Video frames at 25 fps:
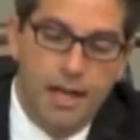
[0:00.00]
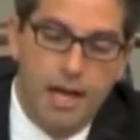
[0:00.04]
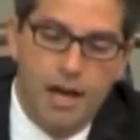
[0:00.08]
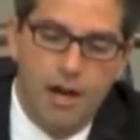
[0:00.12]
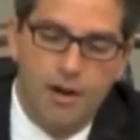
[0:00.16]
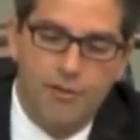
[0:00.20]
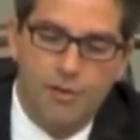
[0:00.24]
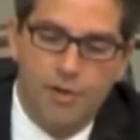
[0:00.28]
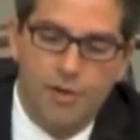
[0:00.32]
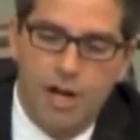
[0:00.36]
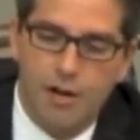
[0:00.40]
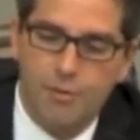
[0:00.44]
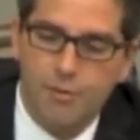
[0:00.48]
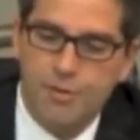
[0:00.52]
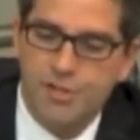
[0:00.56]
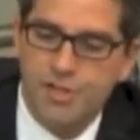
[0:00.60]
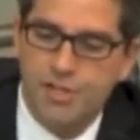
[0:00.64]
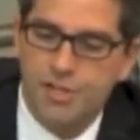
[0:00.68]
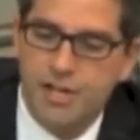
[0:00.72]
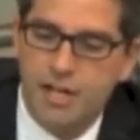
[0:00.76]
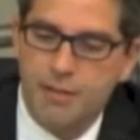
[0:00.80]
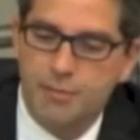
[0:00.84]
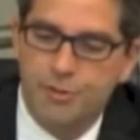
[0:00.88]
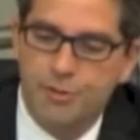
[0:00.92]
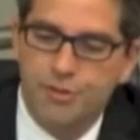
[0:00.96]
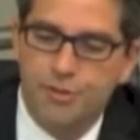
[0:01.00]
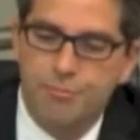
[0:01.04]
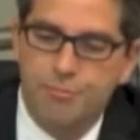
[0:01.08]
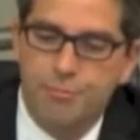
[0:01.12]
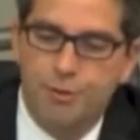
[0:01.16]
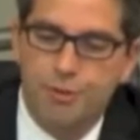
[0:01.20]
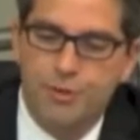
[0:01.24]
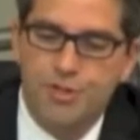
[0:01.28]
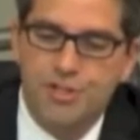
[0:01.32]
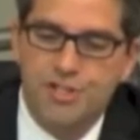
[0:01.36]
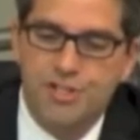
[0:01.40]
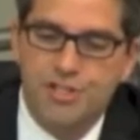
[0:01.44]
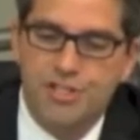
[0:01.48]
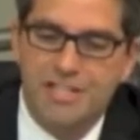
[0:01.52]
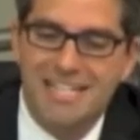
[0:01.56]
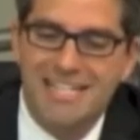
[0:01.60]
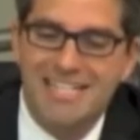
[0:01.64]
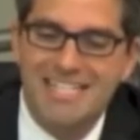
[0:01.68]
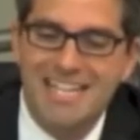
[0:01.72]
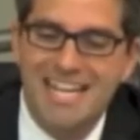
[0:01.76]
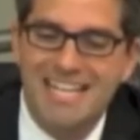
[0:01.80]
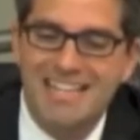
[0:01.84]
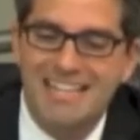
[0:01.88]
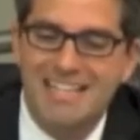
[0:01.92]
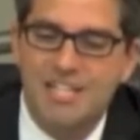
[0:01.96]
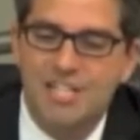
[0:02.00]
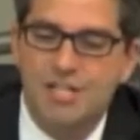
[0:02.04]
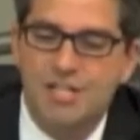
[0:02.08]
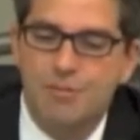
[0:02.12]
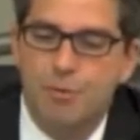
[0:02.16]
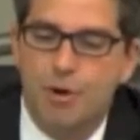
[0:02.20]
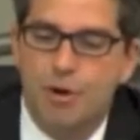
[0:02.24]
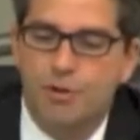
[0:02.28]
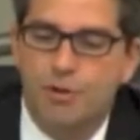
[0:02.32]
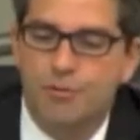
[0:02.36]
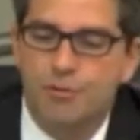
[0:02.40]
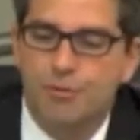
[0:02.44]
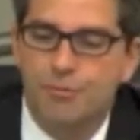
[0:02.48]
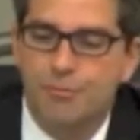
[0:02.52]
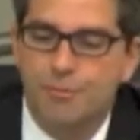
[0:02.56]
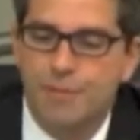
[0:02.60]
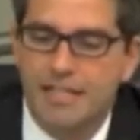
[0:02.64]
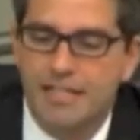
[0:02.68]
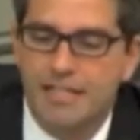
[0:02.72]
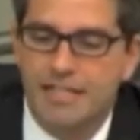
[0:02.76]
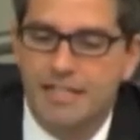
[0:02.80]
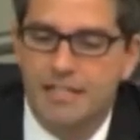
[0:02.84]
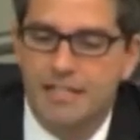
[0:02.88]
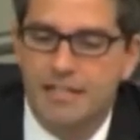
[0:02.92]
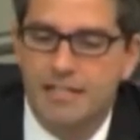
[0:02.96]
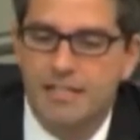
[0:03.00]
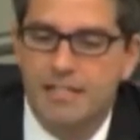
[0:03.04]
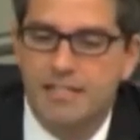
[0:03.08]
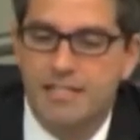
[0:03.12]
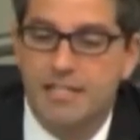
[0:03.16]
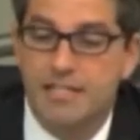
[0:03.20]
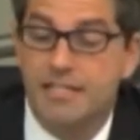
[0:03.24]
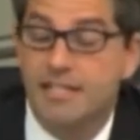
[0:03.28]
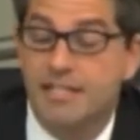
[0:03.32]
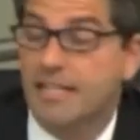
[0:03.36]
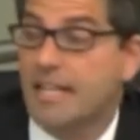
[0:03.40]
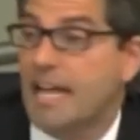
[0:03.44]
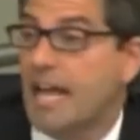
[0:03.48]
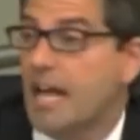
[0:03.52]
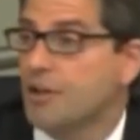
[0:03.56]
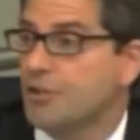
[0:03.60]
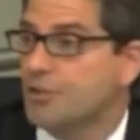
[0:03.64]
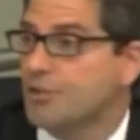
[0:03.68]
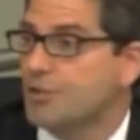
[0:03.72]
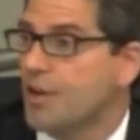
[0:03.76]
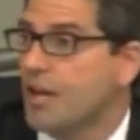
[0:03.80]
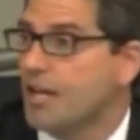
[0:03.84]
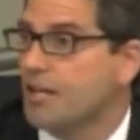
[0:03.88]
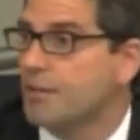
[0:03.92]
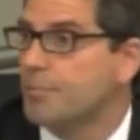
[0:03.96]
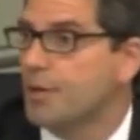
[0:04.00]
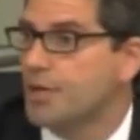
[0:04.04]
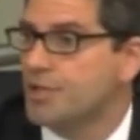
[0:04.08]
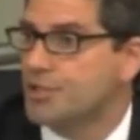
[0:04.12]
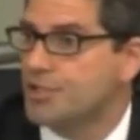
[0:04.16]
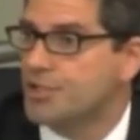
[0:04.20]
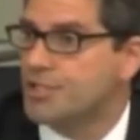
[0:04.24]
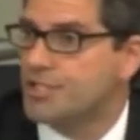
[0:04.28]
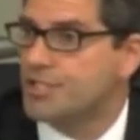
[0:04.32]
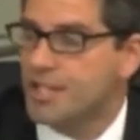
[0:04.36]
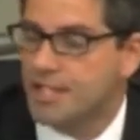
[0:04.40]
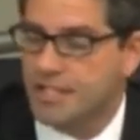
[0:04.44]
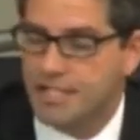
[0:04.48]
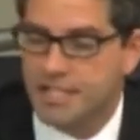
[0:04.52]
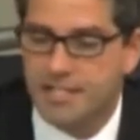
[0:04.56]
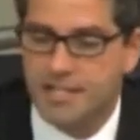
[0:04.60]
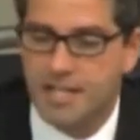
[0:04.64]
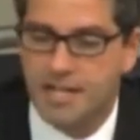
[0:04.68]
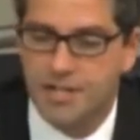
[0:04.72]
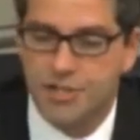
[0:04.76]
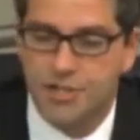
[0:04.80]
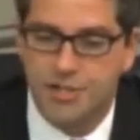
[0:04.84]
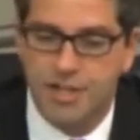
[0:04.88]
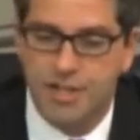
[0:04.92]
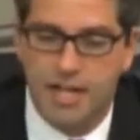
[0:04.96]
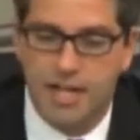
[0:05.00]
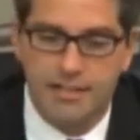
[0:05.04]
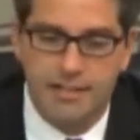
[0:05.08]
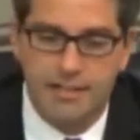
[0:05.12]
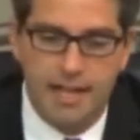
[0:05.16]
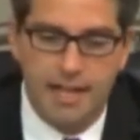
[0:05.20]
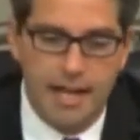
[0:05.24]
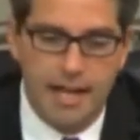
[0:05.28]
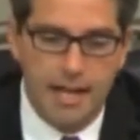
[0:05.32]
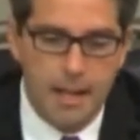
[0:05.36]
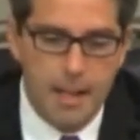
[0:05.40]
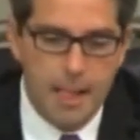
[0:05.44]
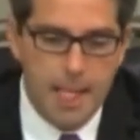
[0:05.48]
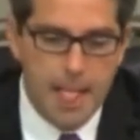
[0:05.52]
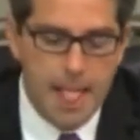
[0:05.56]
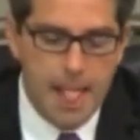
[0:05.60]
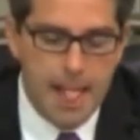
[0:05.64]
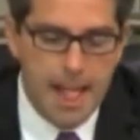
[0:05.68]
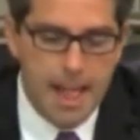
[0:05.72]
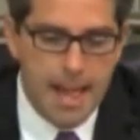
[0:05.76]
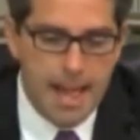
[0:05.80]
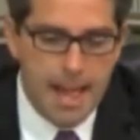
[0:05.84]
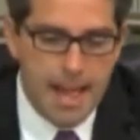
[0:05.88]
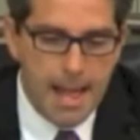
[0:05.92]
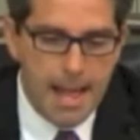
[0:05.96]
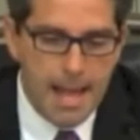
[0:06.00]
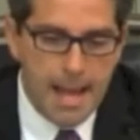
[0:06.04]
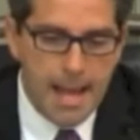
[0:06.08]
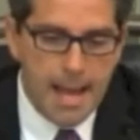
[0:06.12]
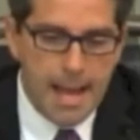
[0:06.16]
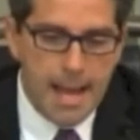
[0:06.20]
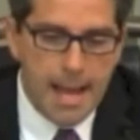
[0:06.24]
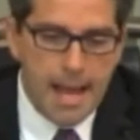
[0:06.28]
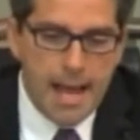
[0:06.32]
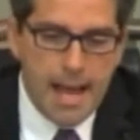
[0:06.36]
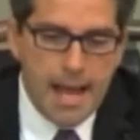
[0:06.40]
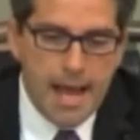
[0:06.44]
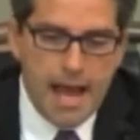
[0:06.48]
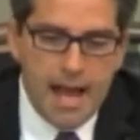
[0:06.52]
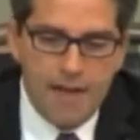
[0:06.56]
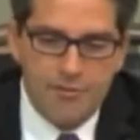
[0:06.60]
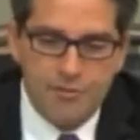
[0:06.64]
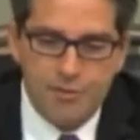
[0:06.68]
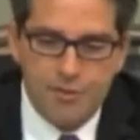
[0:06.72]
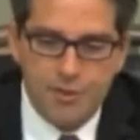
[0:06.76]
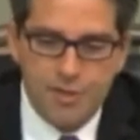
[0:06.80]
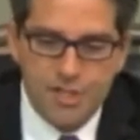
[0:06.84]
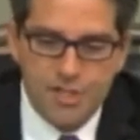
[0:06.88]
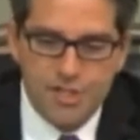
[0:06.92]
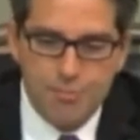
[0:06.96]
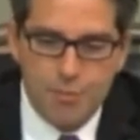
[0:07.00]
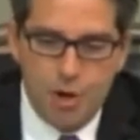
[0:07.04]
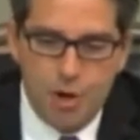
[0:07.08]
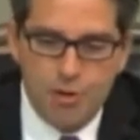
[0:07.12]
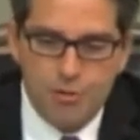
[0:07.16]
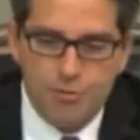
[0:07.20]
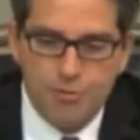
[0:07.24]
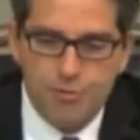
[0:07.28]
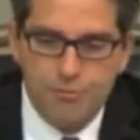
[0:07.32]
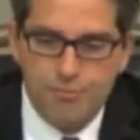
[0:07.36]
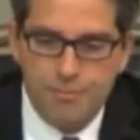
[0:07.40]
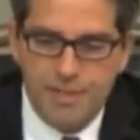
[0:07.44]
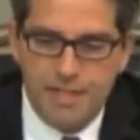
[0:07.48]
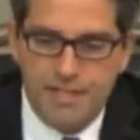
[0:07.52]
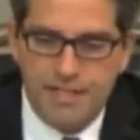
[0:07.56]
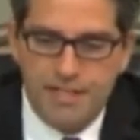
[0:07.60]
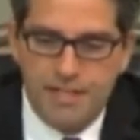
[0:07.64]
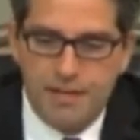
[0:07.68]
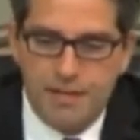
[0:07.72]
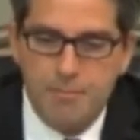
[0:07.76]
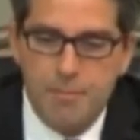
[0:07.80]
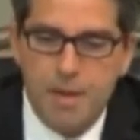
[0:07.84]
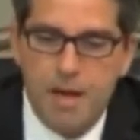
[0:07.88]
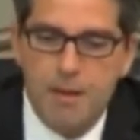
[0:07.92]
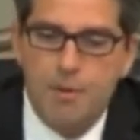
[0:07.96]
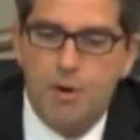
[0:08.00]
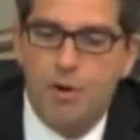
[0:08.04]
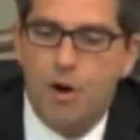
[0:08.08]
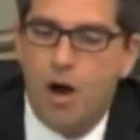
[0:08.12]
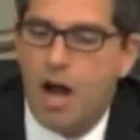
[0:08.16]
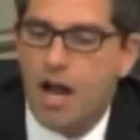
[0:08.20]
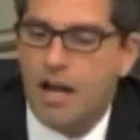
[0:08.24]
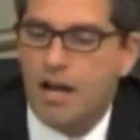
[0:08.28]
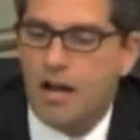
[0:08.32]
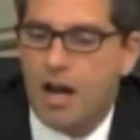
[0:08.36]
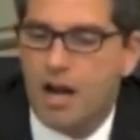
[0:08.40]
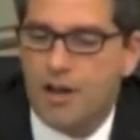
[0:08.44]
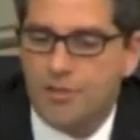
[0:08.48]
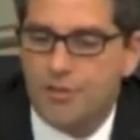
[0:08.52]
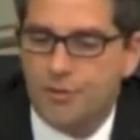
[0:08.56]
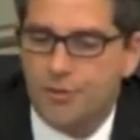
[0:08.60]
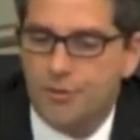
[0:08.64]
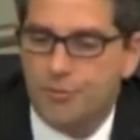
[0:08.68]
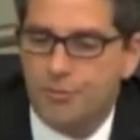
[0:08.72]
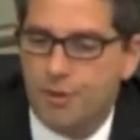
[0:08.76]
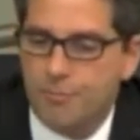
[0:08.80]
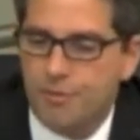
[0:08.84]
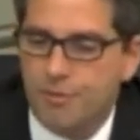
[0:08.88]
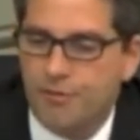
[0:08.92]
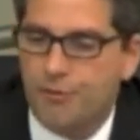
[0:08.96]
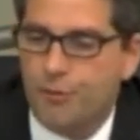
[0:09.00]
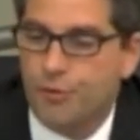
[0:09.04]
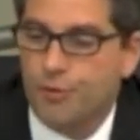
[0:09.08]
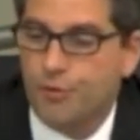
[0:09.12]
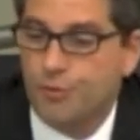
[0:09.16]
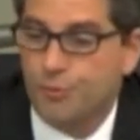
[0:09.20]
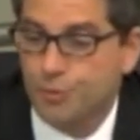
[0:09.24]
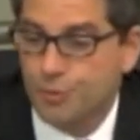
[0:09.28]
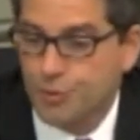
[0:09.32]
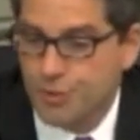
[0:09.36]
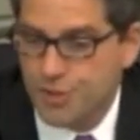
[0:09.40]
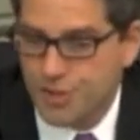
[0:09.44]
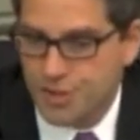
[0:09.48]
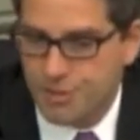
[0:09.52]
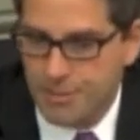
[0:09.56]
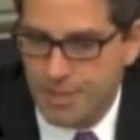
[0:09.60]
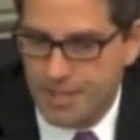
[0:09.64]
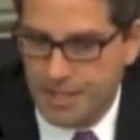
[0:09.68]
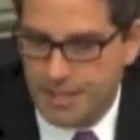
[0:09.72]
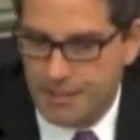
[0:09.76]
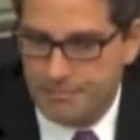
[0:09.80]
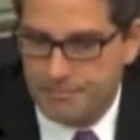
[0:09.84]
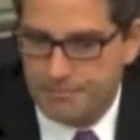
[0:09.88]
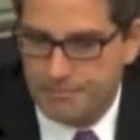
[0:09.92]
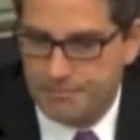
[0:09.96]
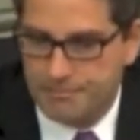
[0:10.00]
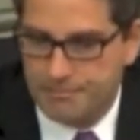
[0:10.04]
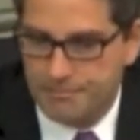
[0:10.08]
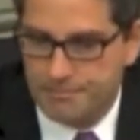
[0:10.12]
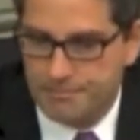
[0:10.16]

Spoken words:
However, I was unable to personally attend this small group meeting since the council had a budget study session that day. After this small group meeting, a memo I authored went before the Rules Committee,